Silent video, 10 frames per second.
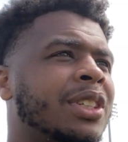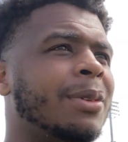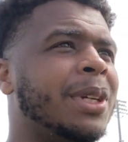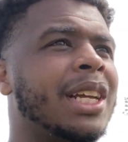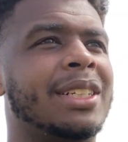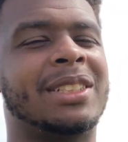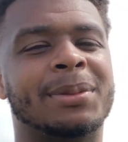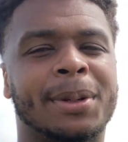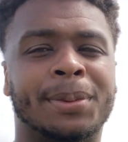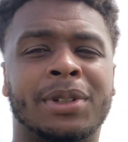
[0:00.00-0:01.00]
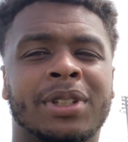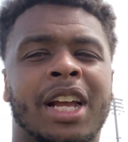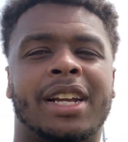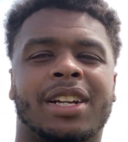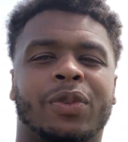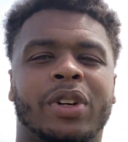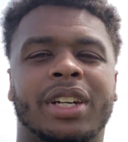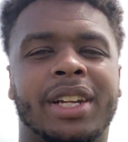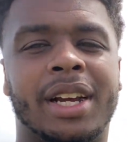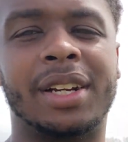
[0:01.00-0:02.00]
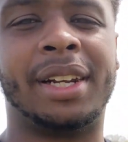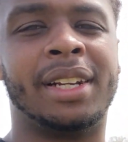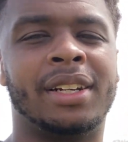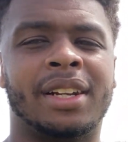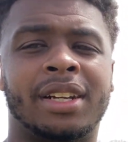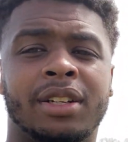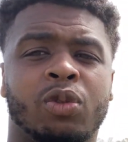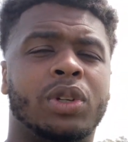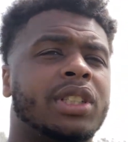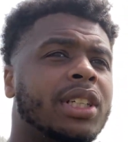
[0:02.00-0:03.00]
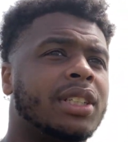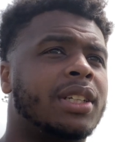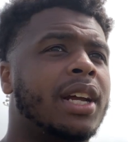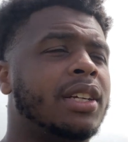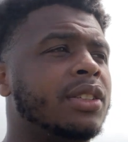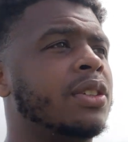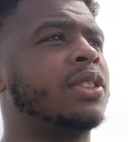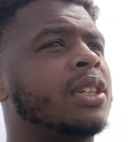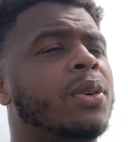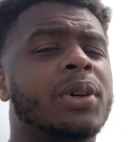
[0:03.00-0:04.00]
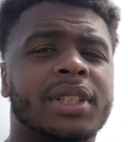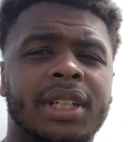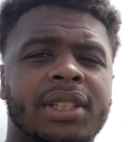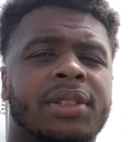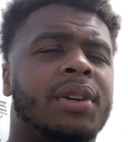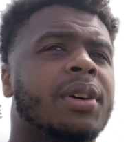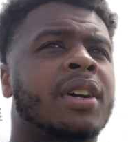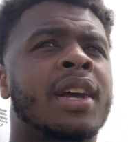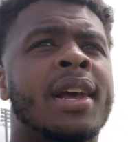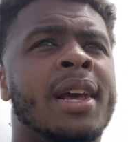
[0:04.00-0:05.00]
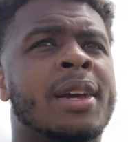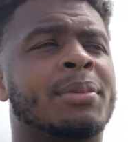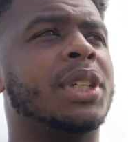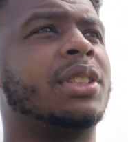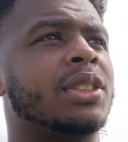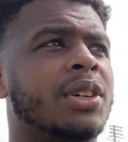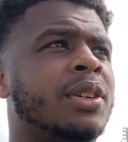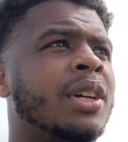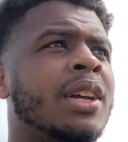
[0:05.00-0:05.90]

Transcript: they think semi-pro, like, kind of run down or anything, which is, like, you know, some organizations are. But, you know,